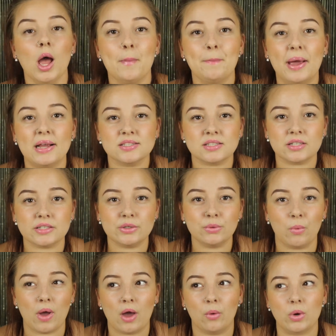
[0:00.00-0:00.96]
basically
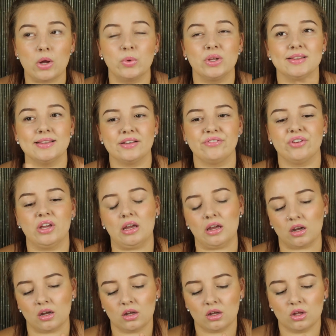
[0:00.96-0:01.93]
where we were
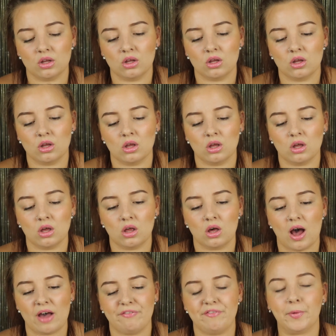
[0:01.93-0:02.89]
living,
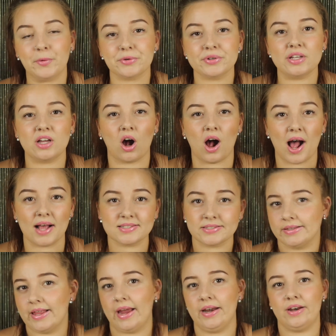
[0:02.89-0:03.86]
I felt really
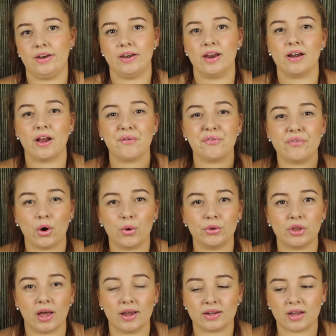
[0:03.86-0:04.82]
isolated and I
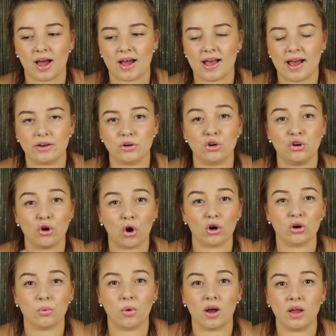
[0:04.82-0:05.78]
felt like I had
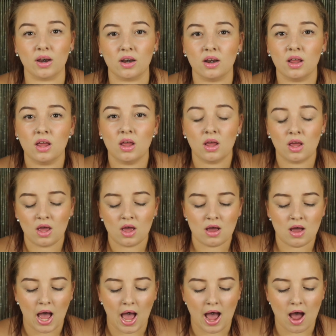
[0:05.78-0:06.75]
no one.
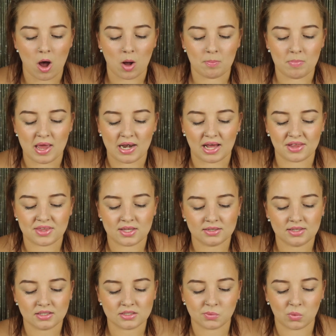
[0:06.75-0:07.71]
And I
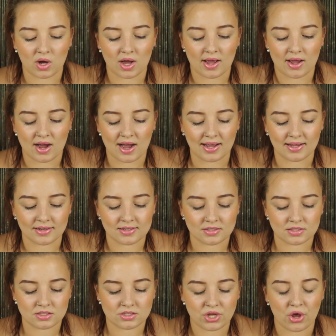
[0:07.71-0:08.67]
think that's why I
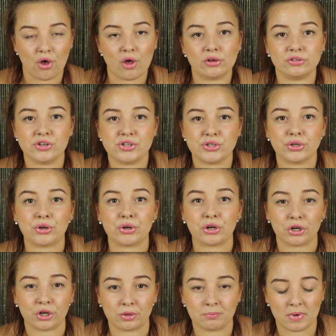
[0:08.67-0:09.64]
turned
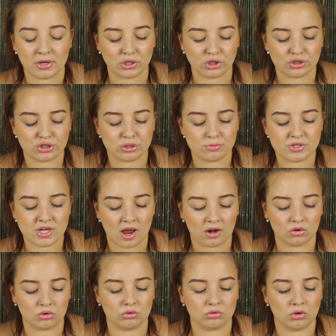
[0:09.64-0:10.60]
to my YouTube
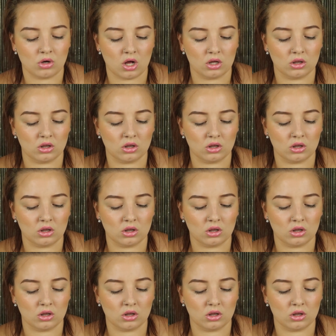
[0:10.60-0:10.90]
channel a